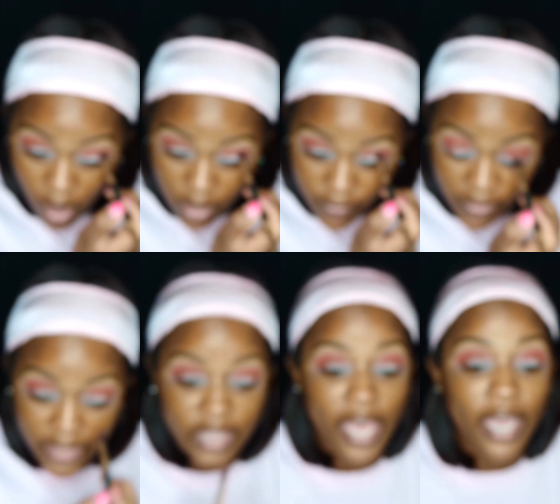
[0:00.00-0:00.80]
all
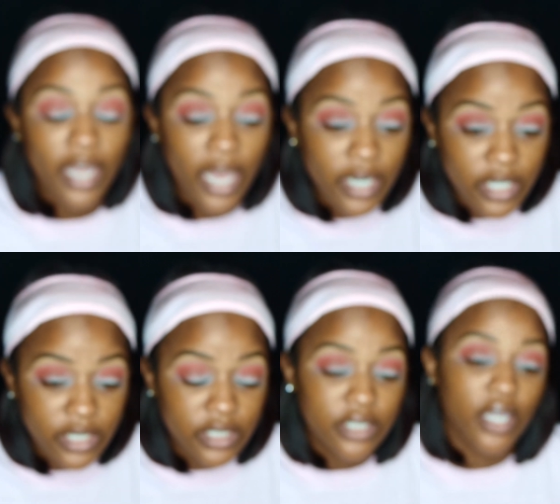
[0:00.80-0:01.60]
of that kind of
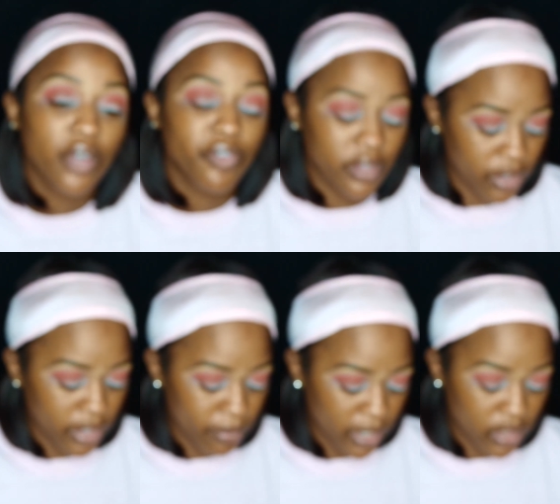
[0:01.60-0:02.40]
good stuff, and
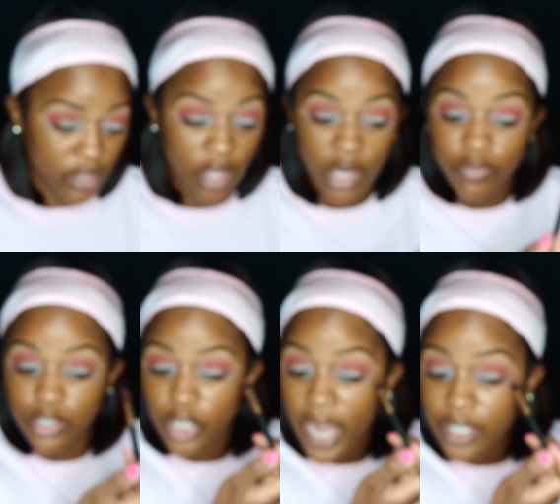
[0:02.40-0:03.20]
learning about the law
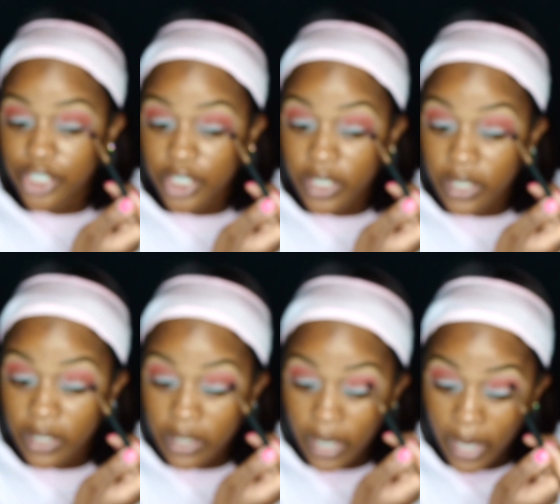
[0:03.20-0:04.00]
of attraction
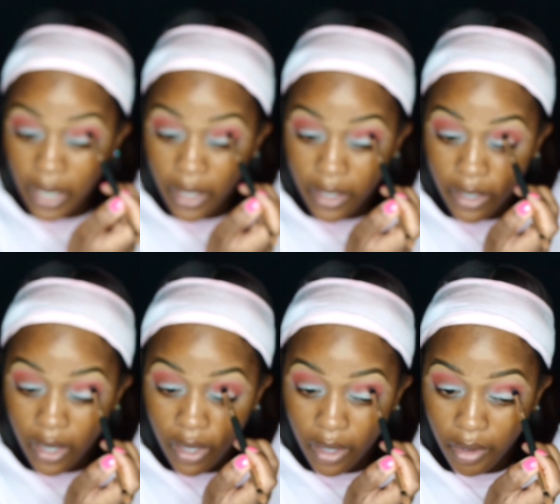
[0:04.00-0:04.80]

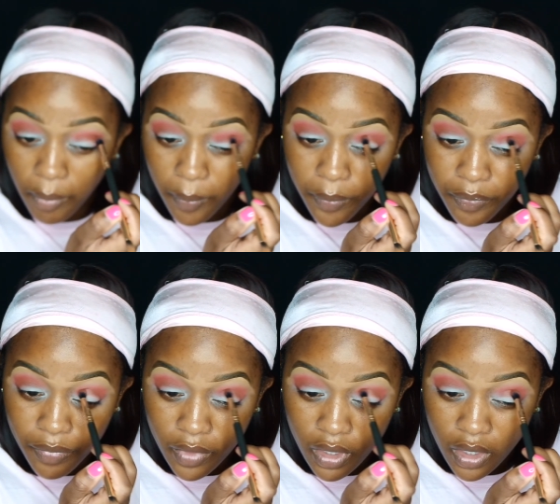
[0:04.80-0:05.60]
and,
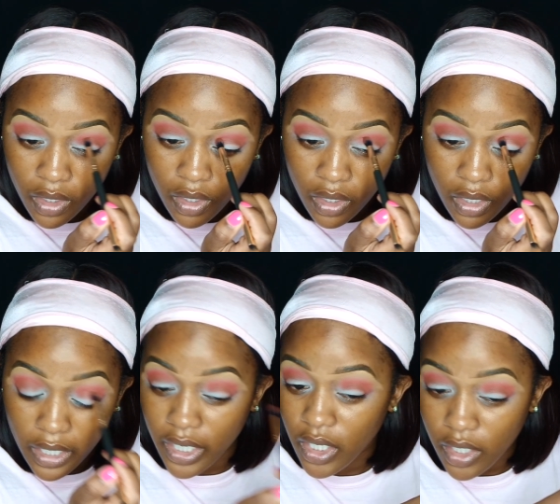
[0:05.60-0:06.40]

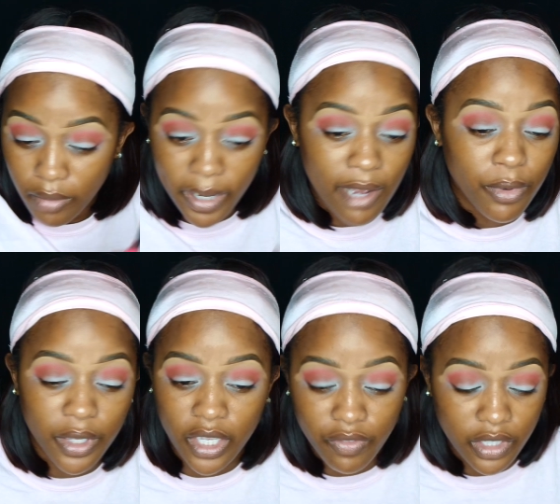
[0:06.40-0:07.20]
again, the
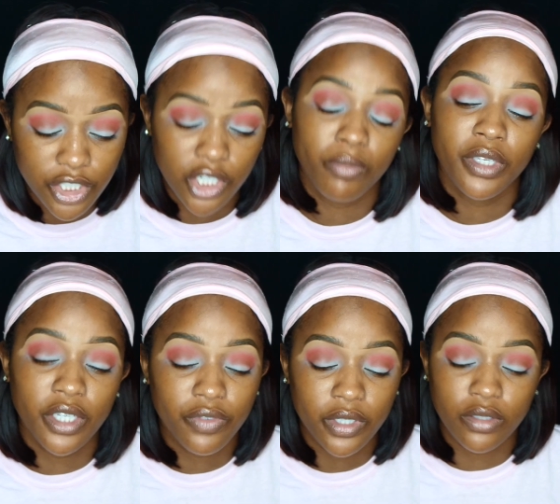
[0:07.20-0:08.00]
Bible, give and it shall be
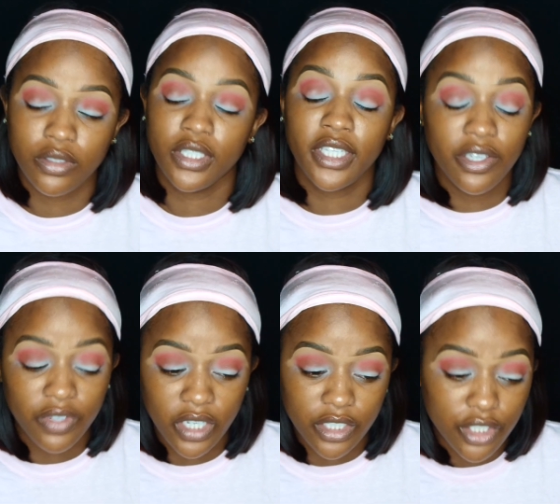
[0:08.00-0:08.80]

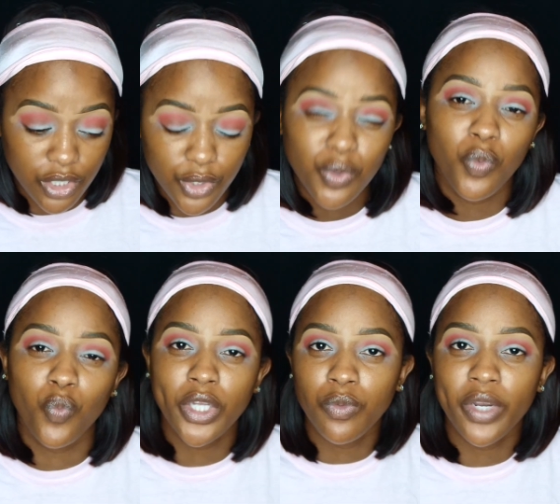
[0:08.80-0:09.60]
given unto you.
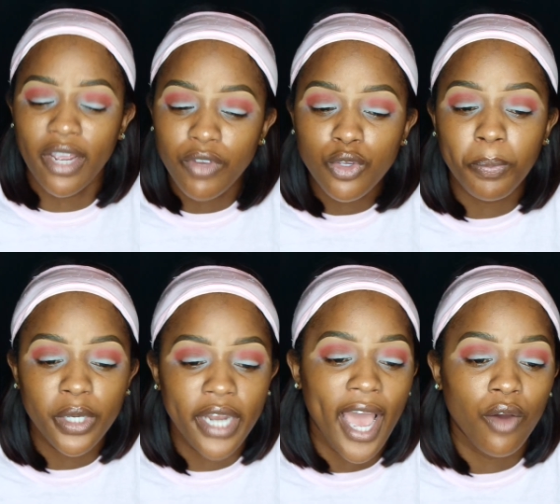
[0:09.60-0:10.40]
Whatever you
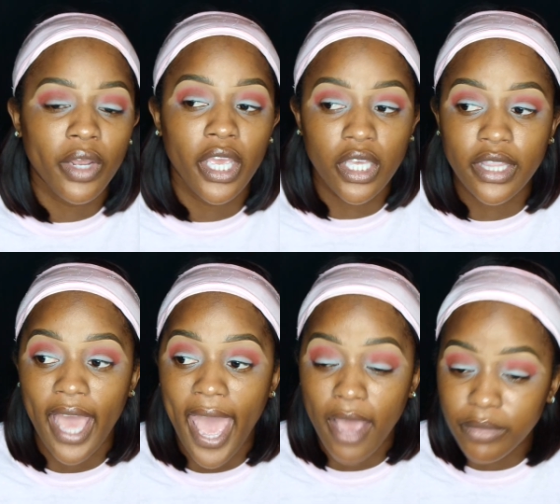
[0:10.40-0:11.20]
put out in
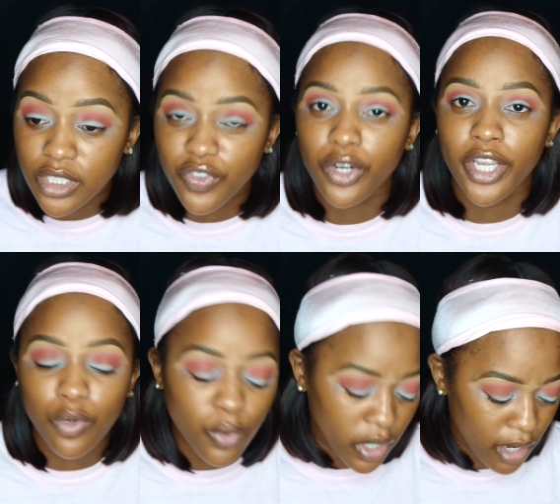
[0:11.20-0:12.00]
the atmosphere,
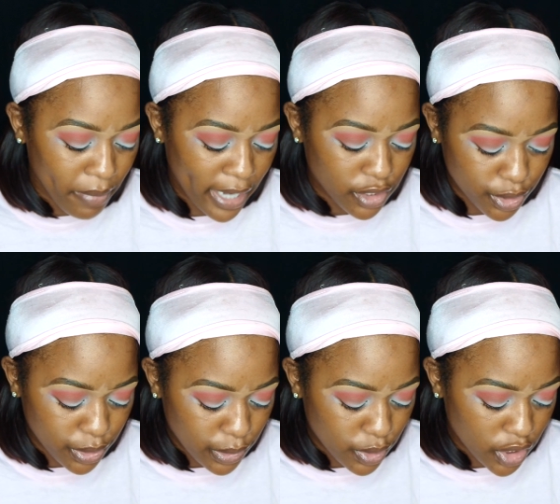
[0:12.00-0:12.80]
it will come back
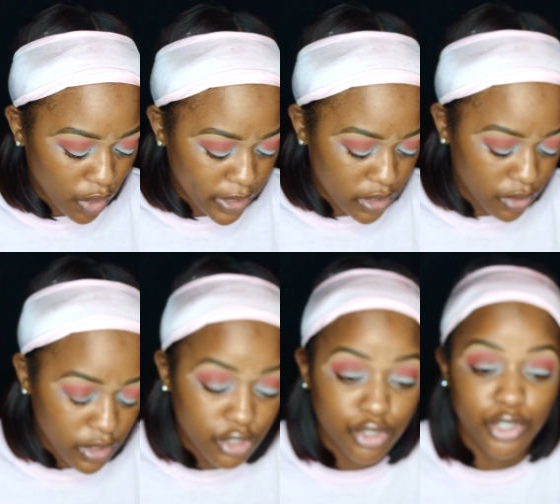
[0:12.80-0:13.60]
to you. So as
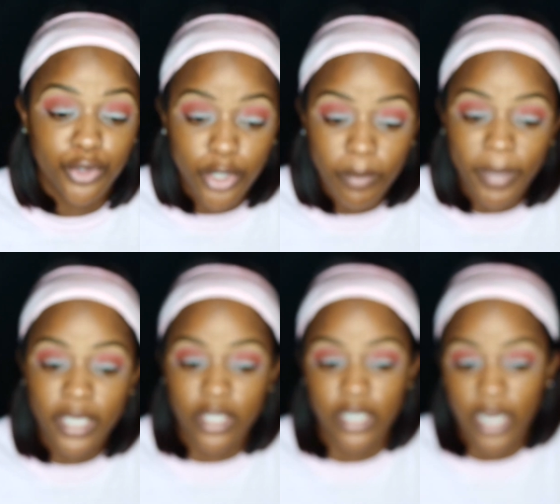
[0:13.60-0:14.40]
long as you're
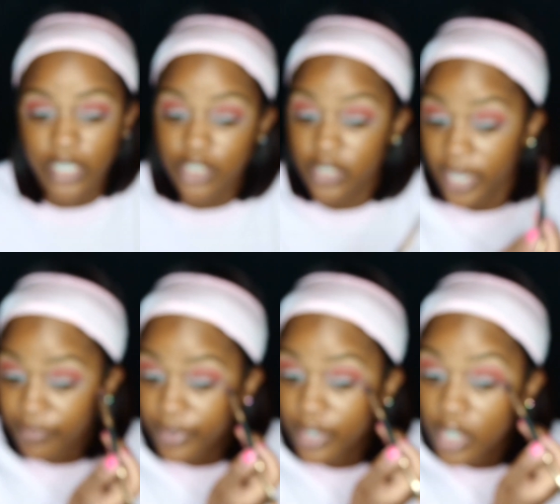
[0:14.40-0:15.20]
making the conscious
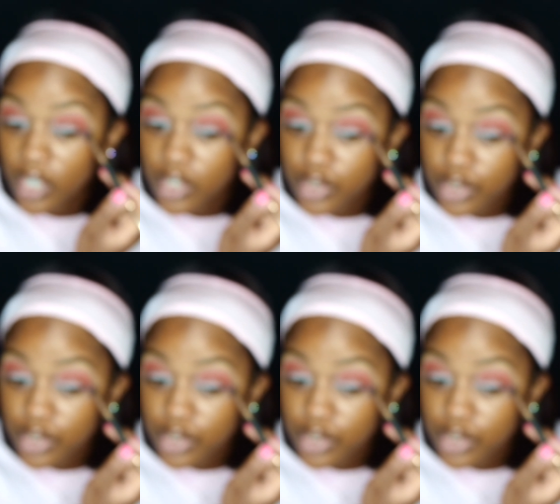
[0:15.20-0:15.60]
effort